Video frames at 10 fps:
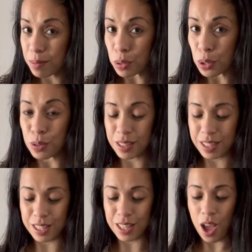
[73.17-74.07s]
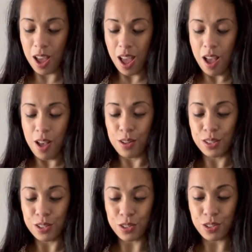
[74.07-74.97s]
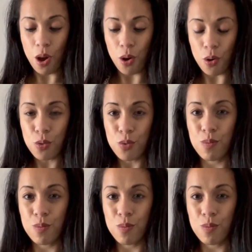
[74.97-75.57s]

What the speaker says: boots. So